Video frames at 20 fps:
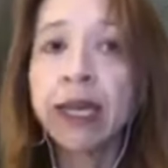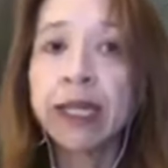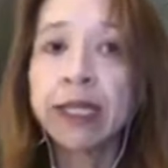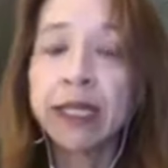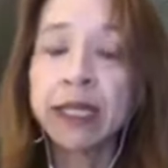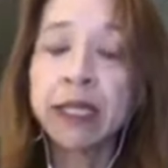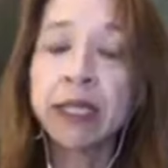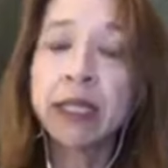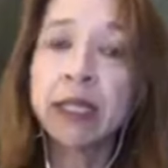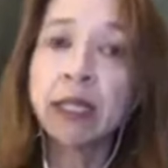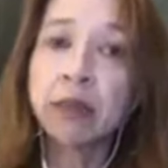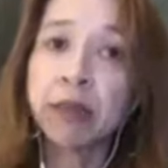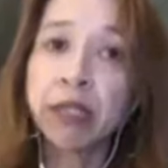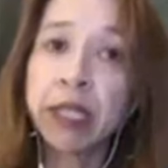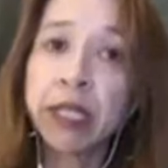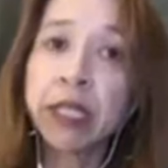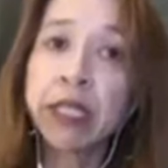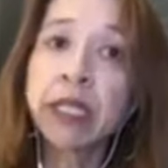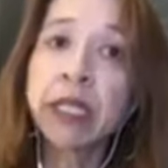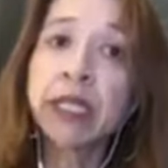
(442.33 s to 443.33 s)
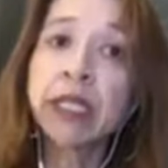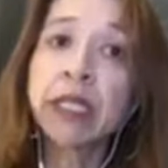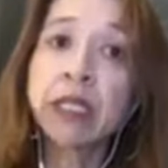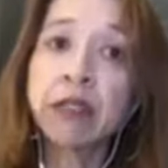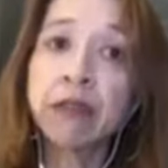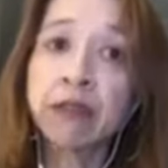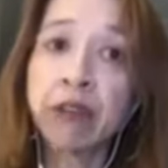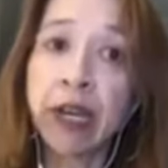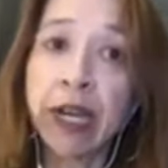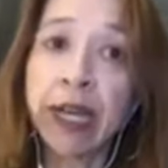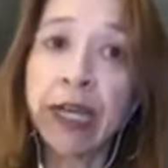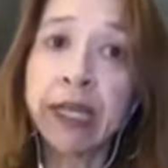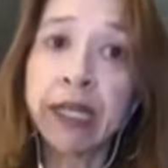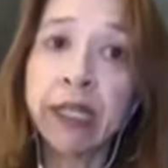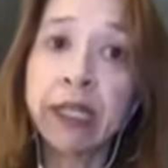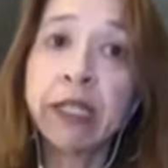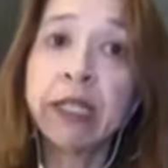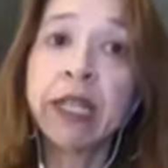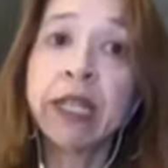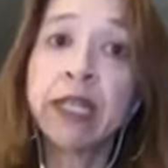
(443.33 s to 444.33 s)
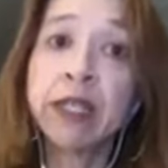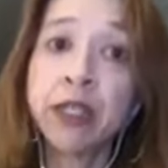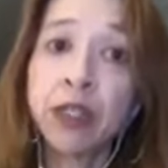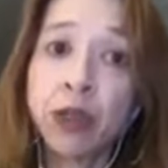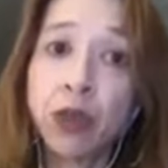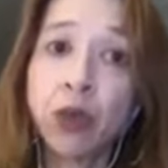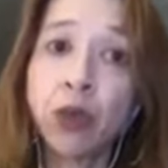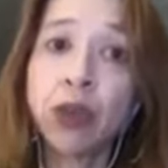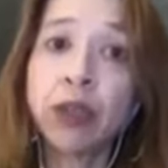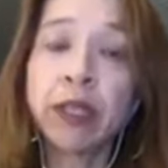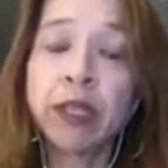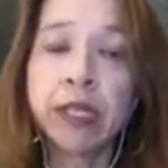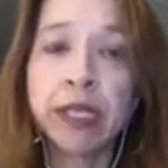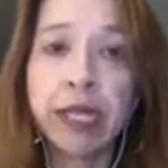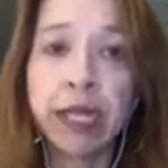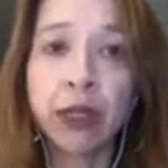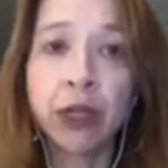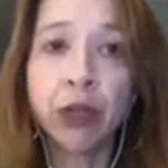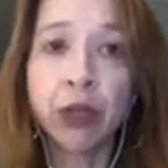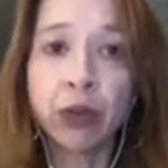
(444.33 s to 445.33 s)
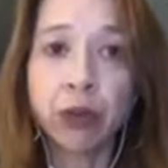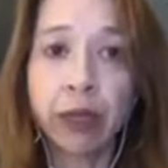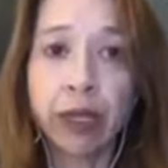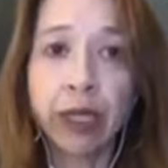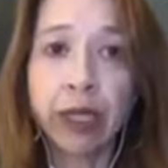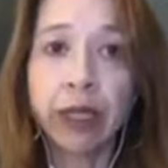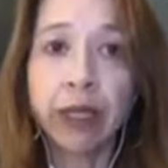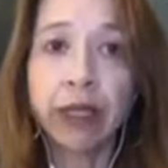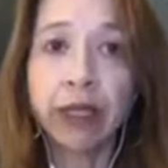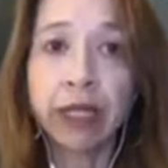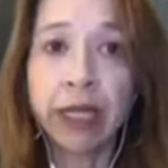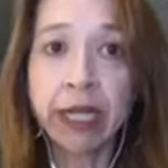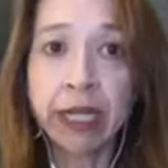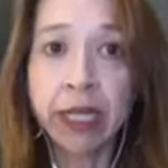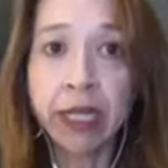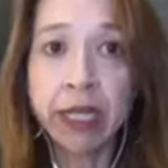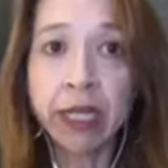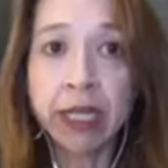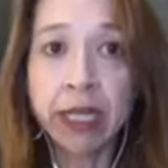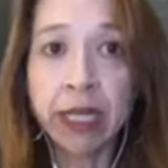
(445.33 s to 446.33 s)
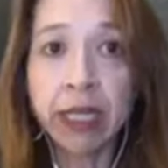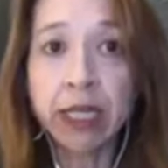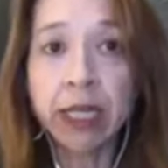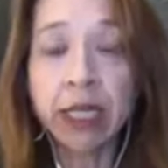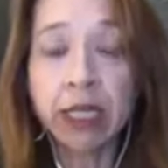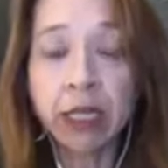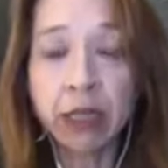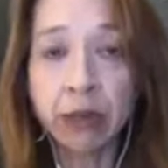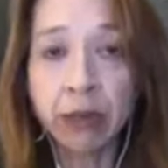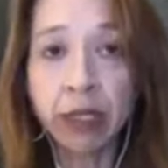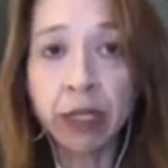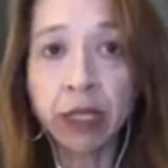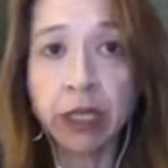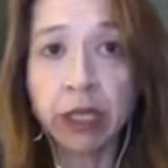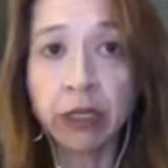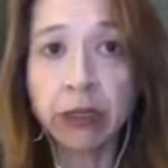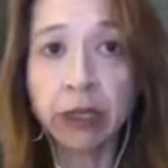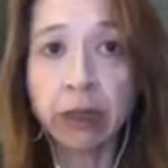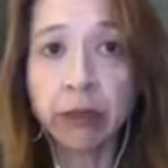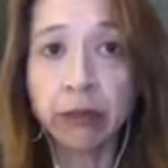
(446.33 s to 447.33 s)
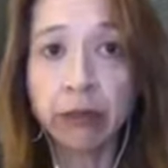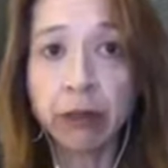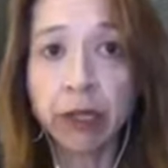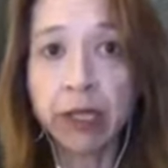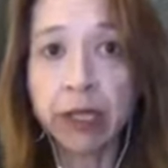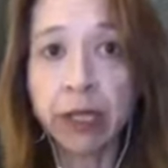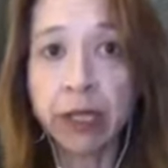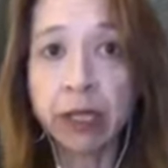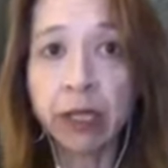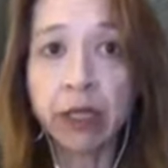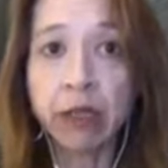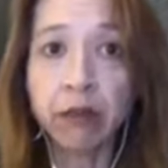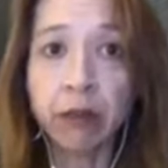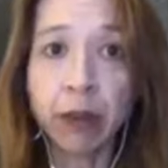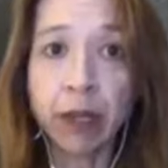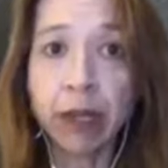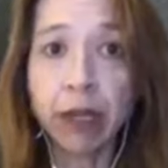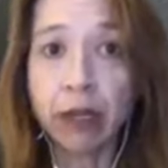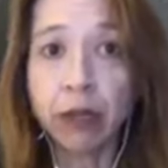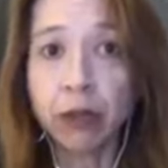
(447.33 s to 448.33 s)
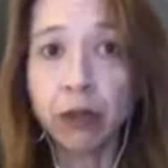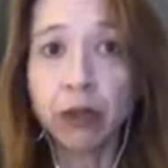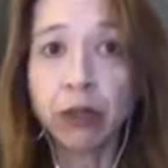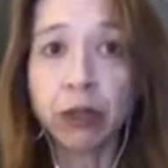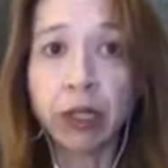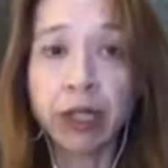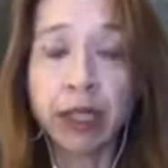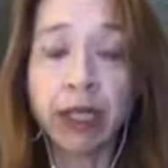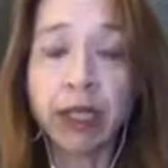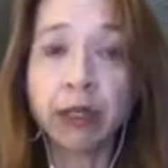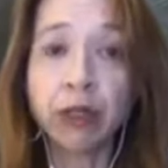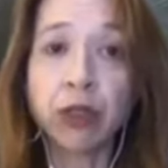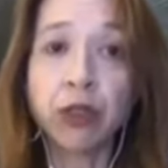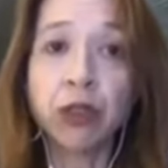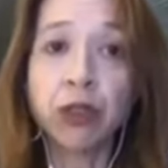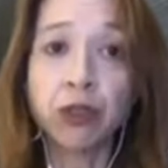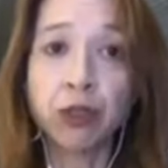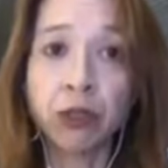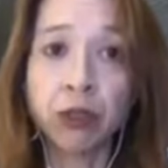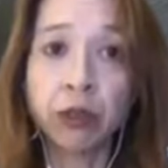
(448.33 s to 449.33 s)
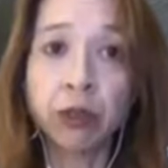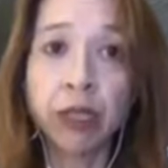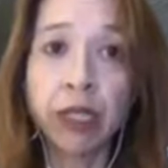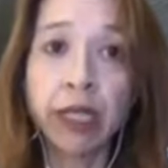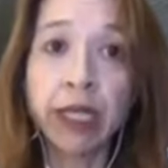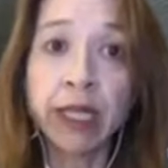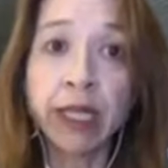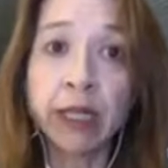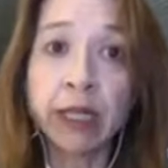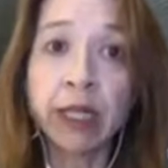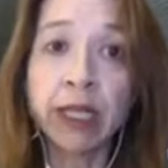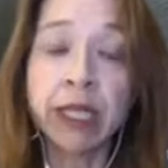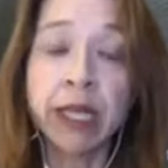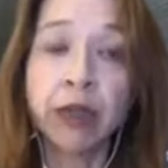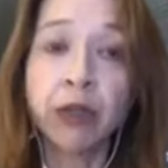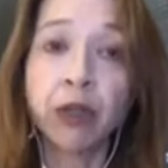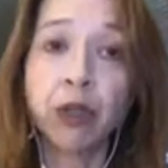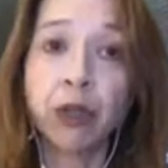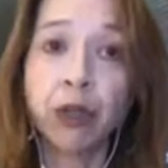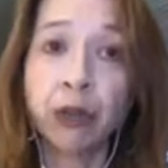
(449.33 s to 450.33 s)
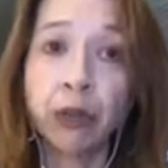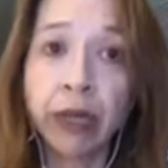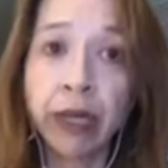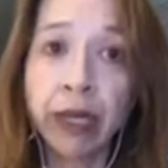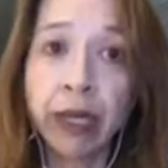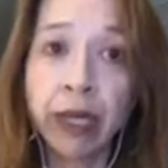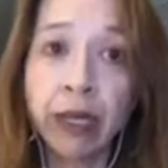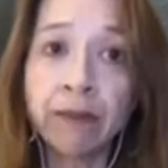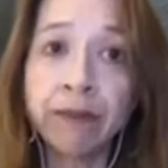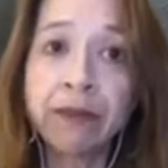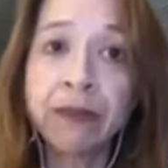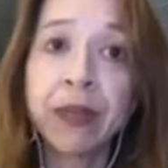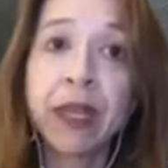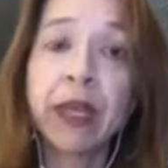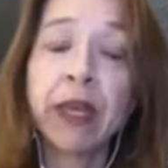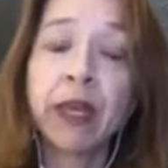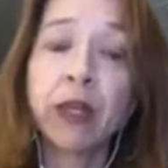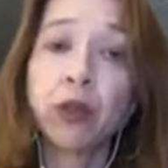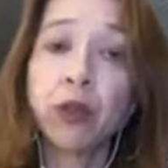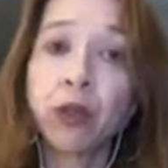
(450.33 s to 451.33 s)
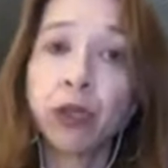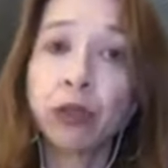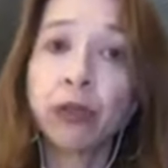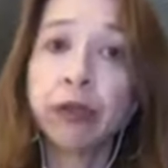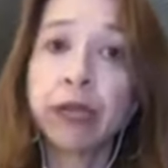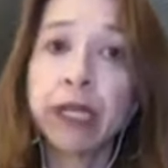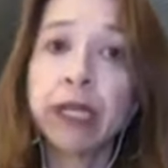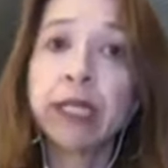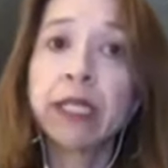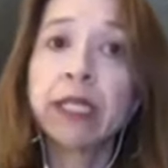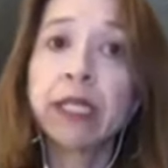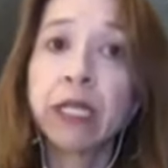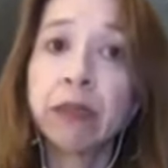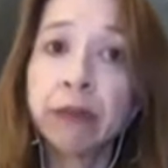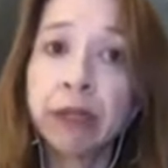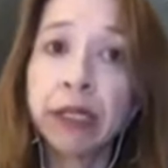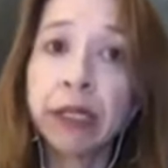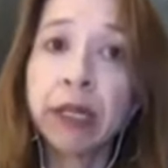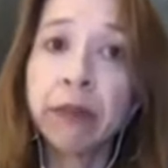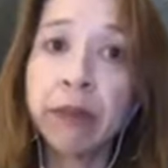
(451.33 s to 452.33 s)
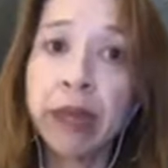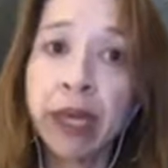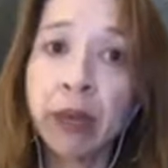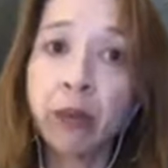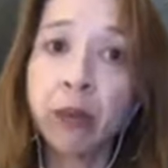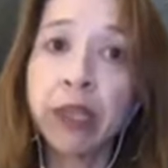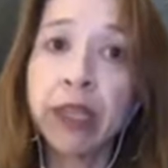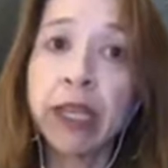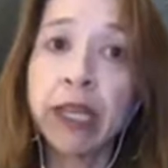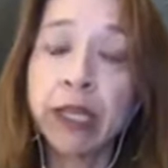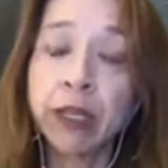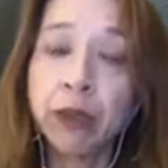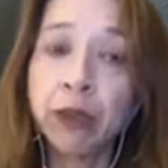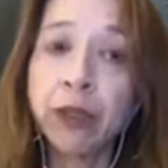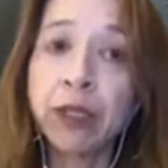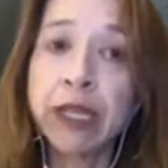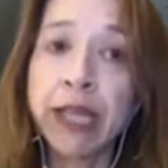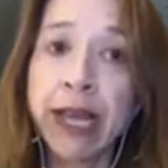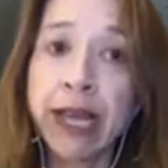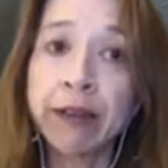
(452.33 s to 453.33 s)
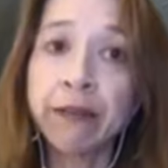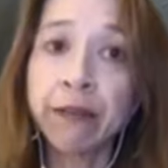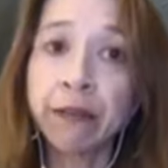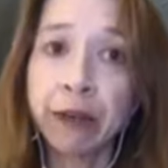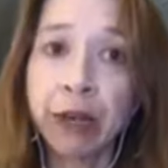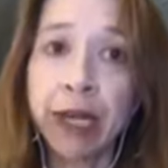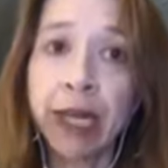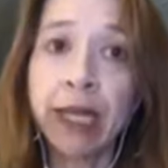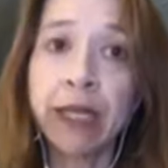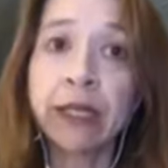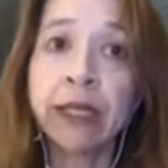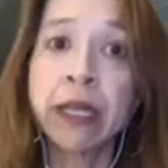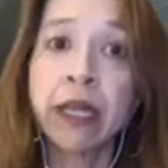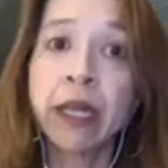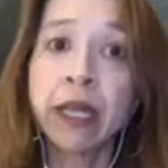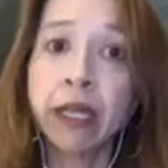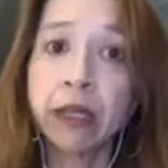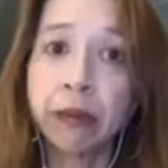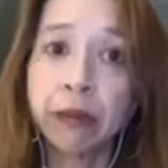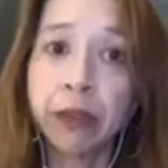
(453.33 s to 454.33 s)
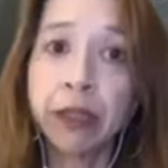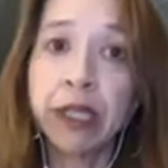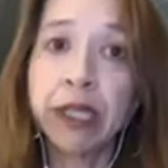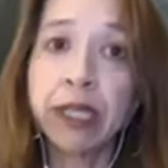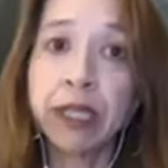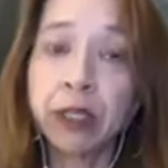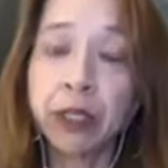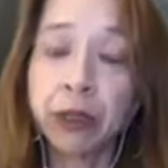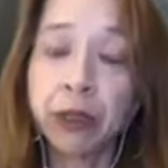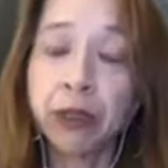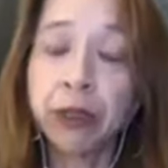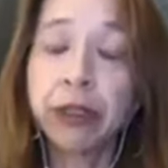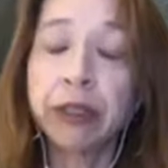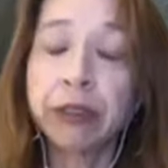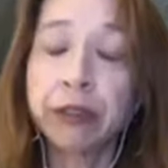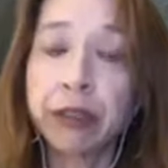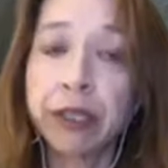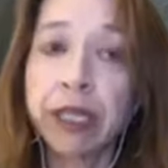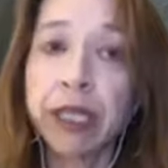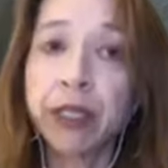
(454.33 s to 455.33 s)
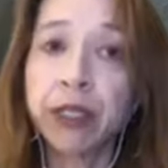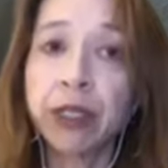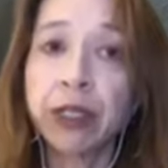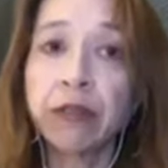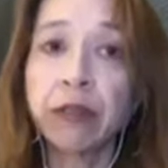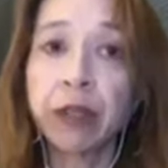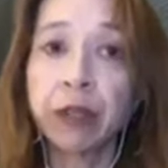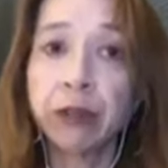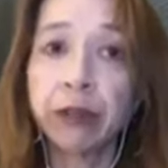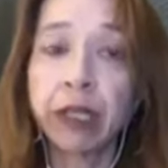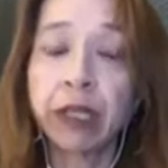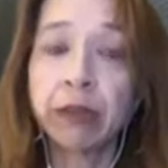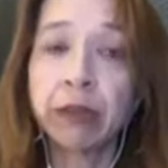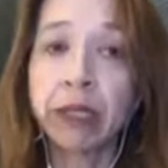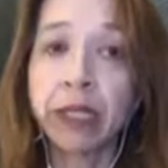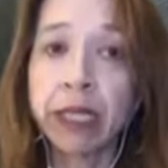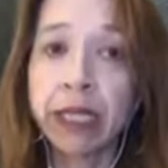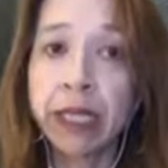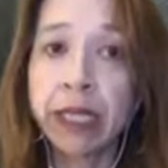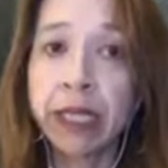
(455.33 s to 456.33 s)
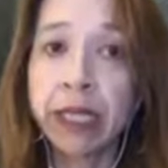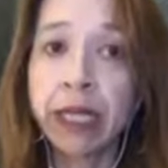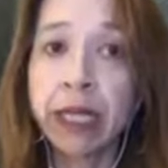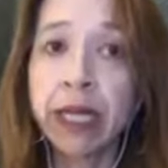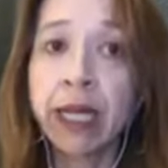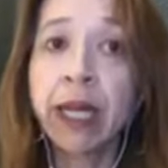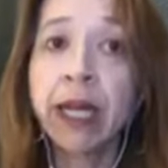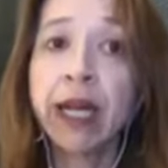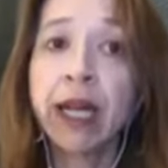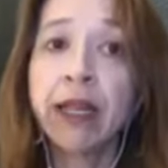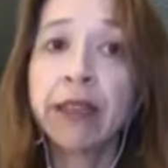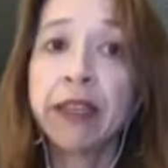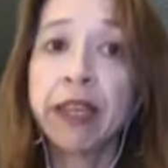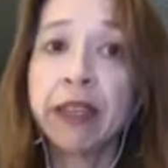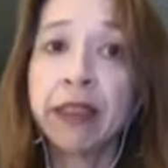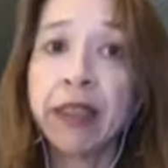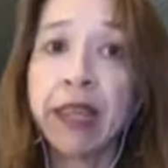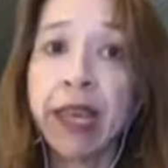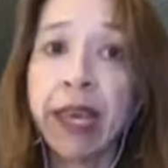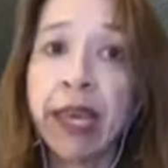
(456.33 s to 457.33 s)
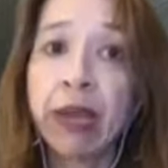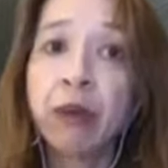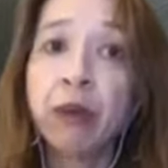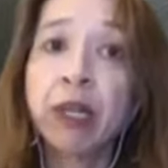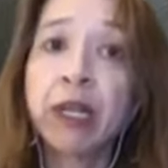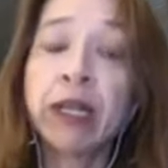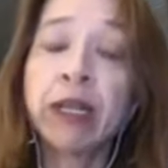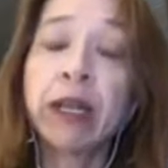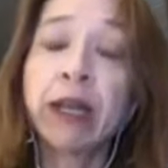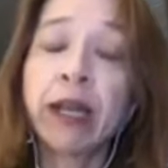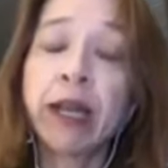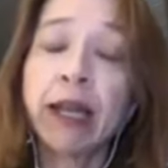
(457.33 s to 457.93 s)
Since the peninsula is divided into North and South Korea, and the United States has a military presence of about 30,000 troops in South Korea, North Korea has typically meant, when they use that phrase, complete denuclearization of the Korean peninsula, that they would